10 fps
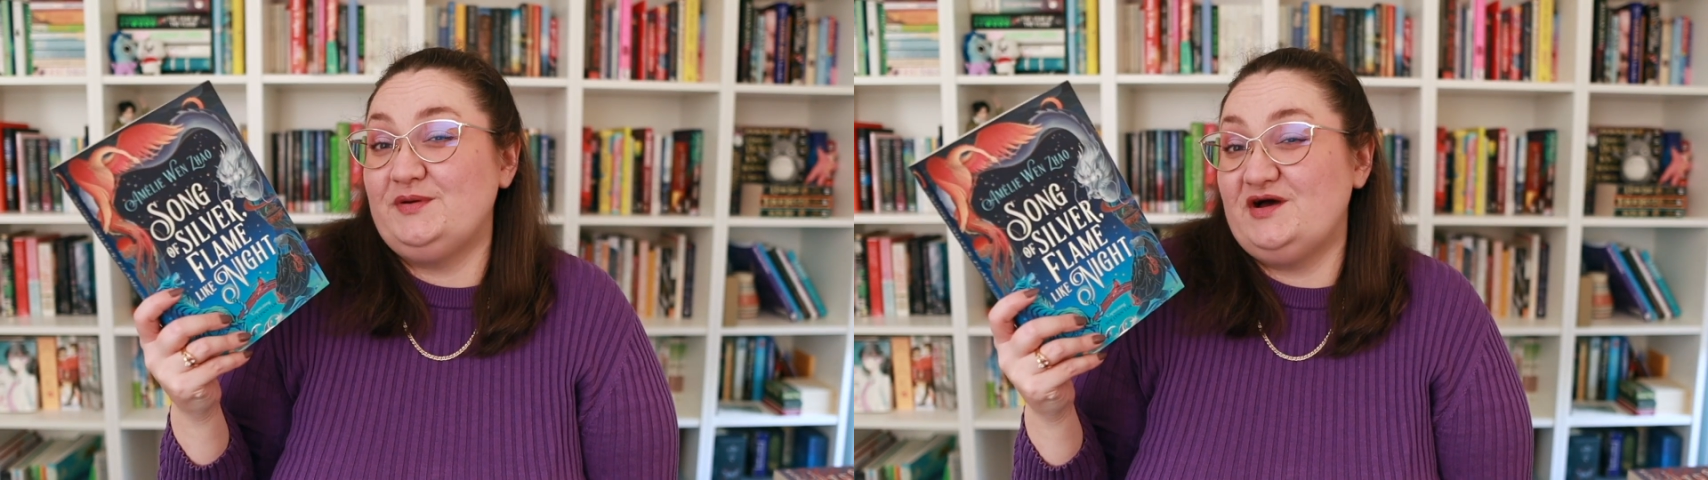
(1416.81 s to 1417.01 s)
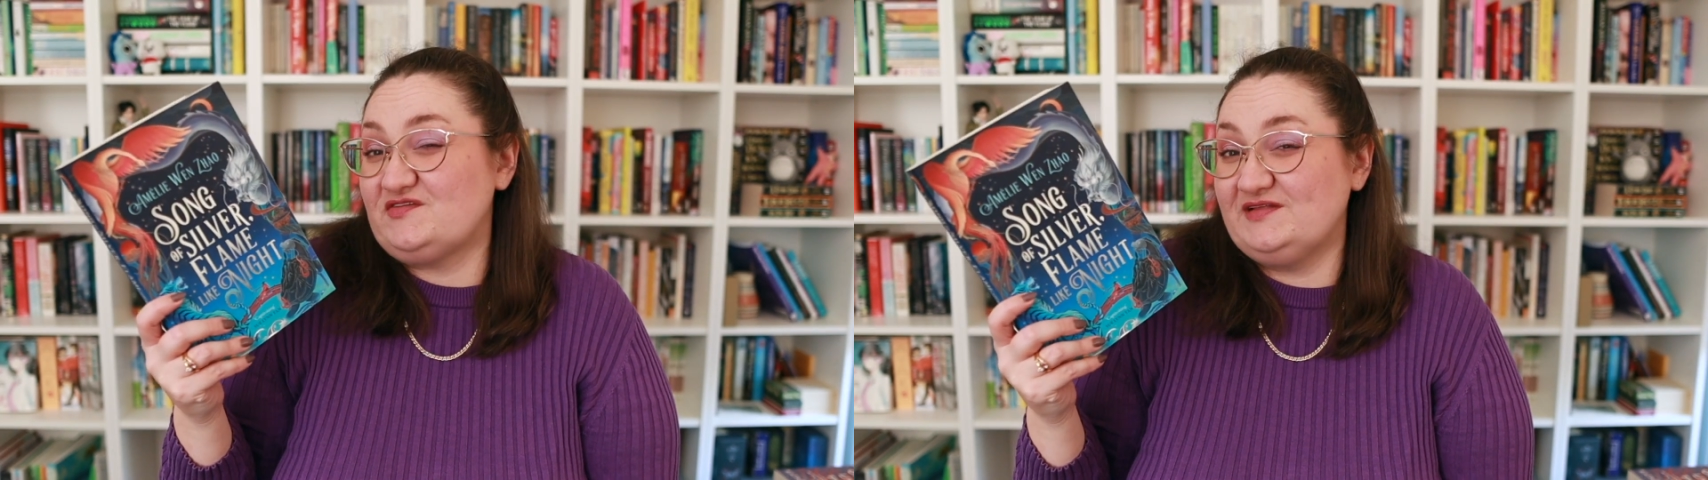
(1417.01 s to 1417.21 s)

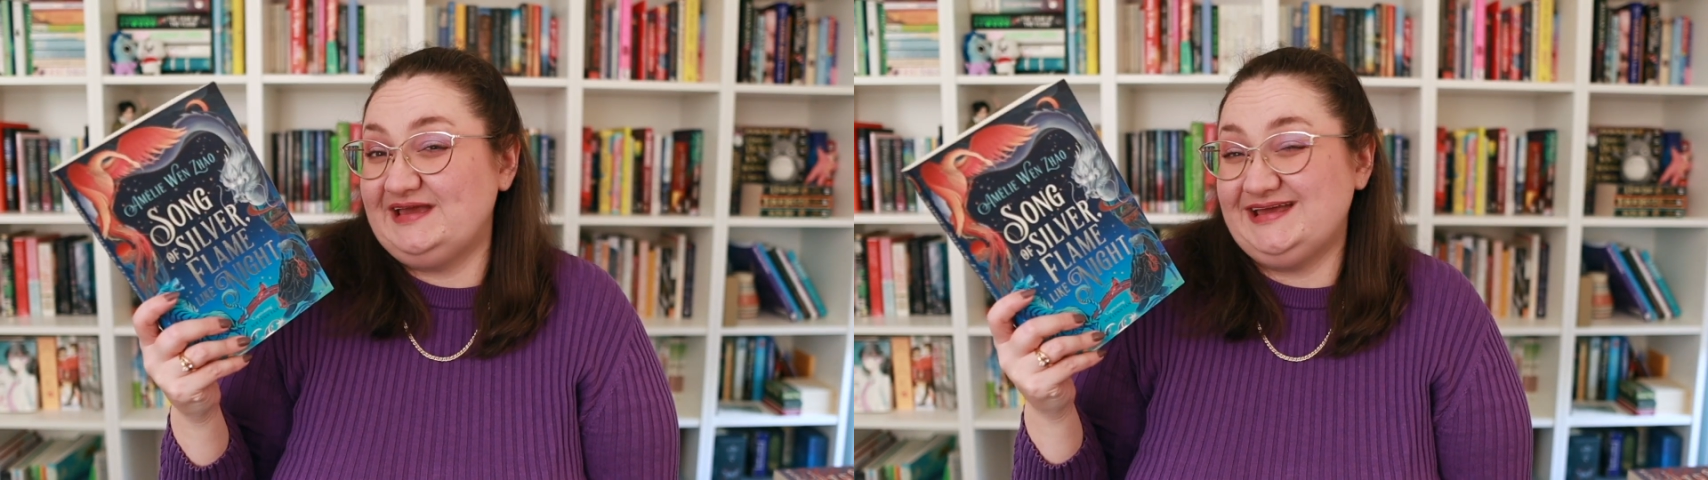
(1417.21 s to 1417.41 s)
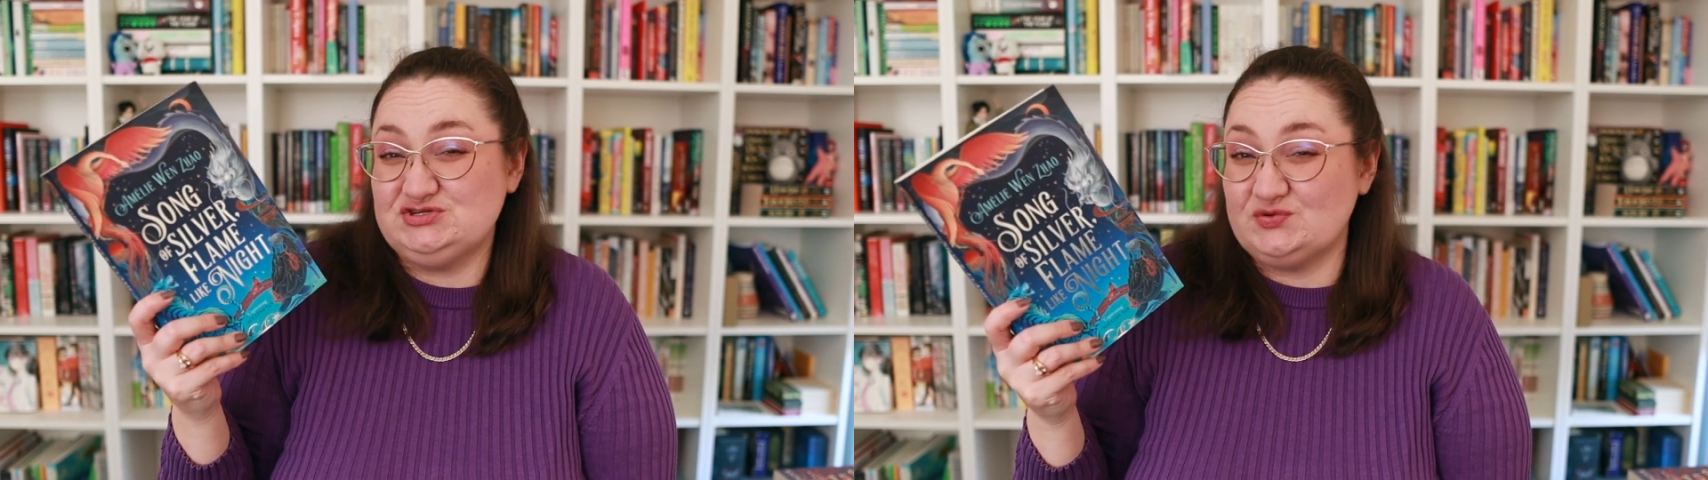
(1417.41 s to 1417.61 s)

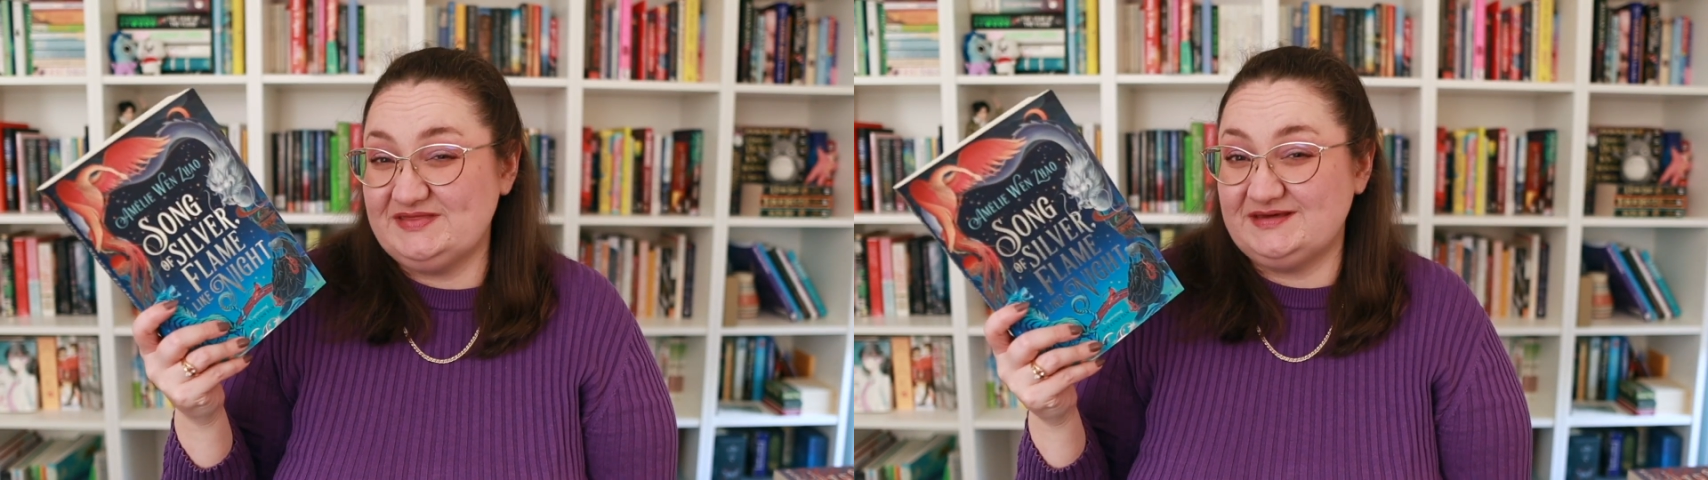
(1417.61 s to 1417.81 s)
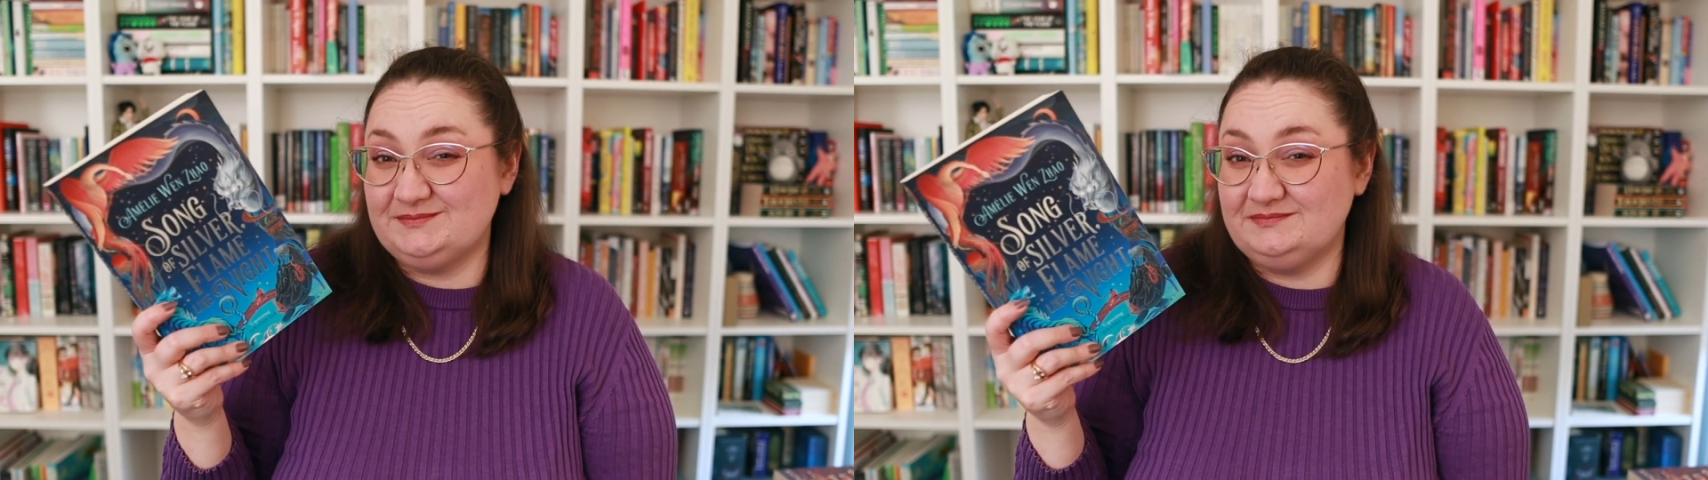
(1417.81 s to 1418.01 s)
personally enjoy
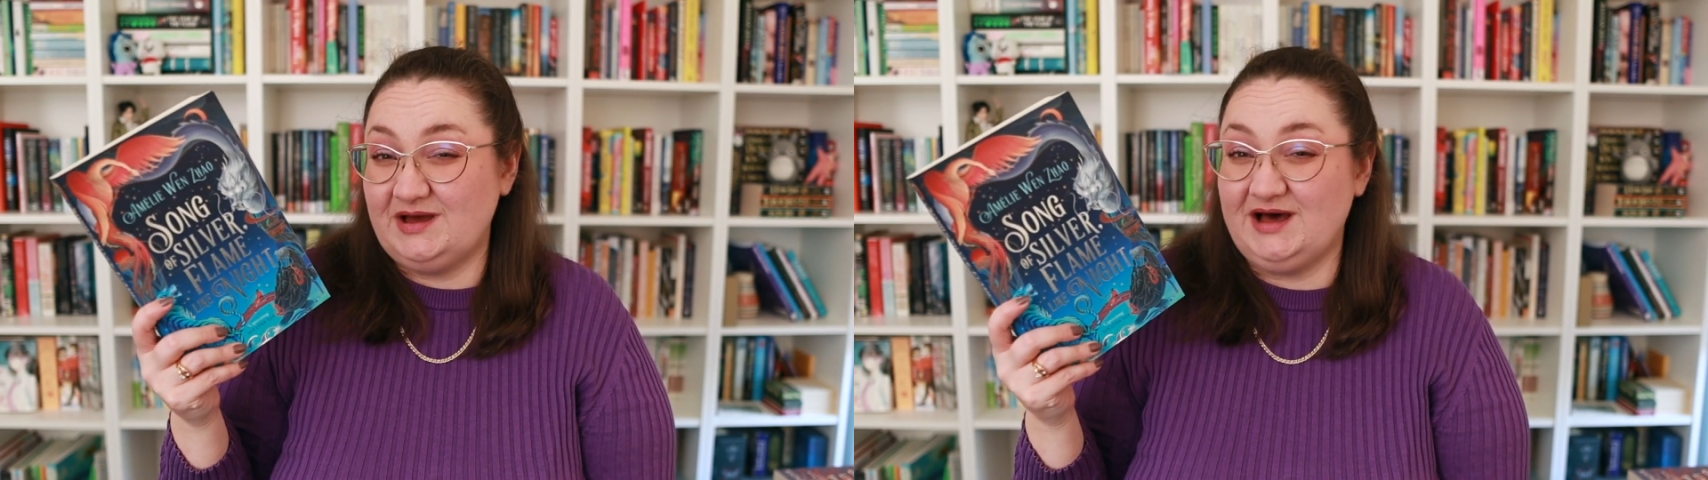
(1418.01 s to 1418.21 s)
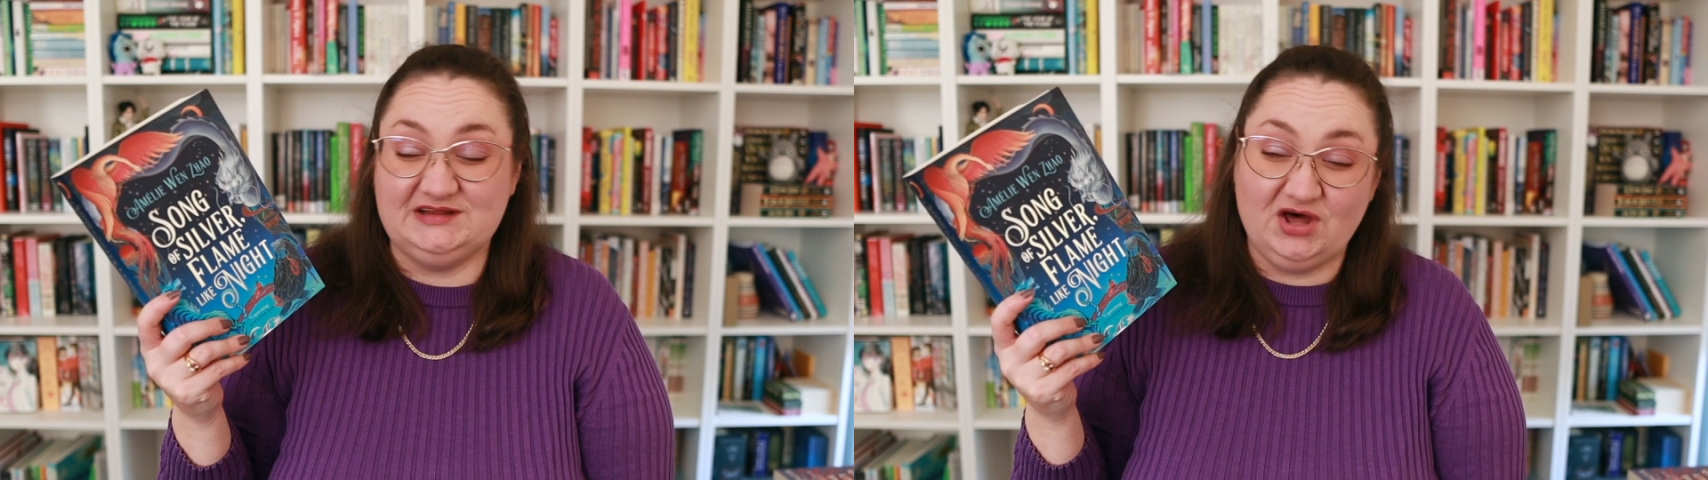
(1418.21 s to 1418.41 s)
them
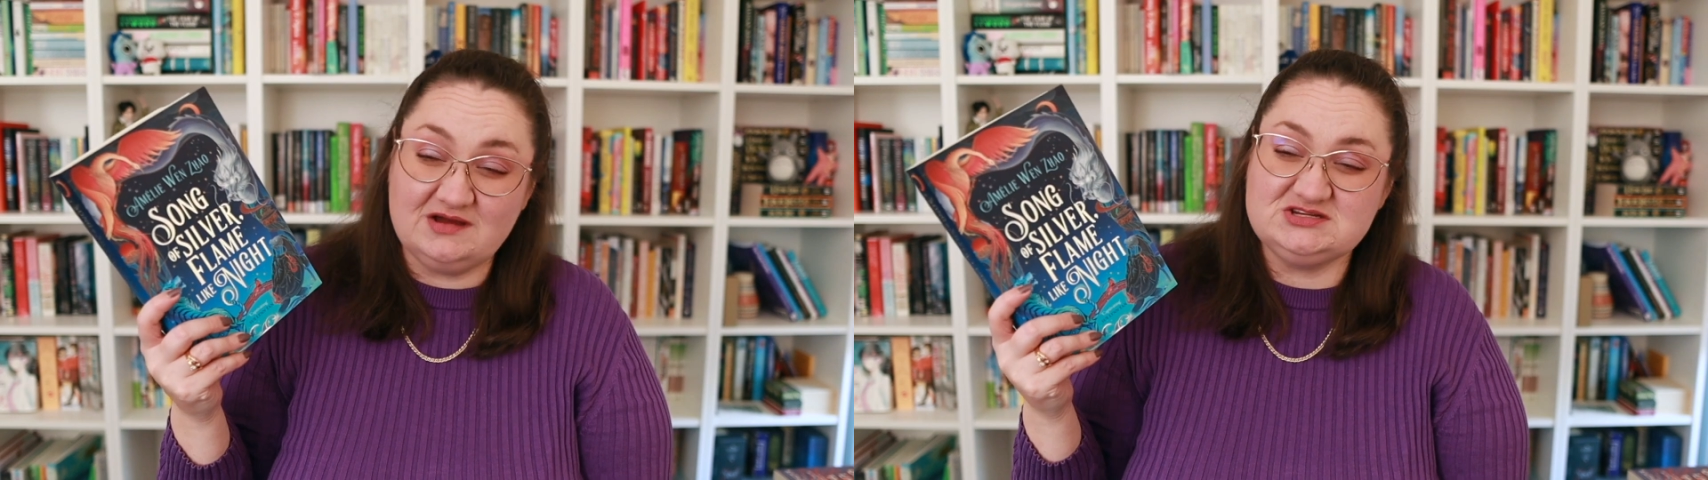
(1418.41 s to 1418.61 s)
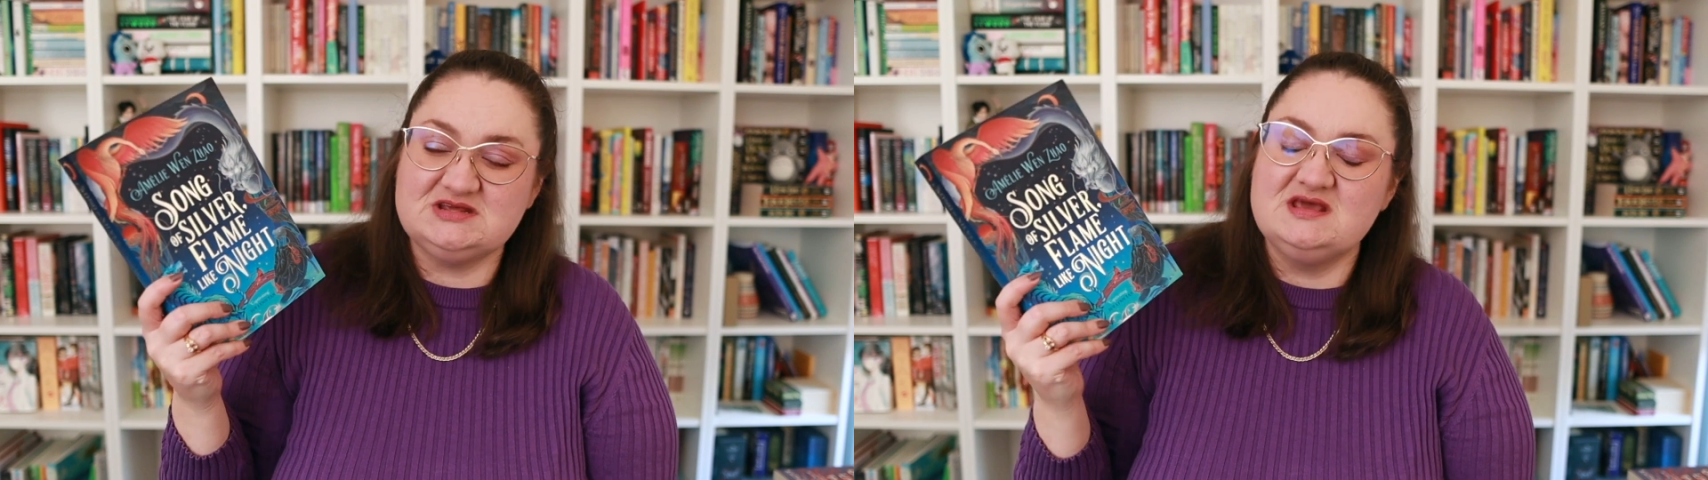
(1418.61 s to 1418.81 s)
a lot,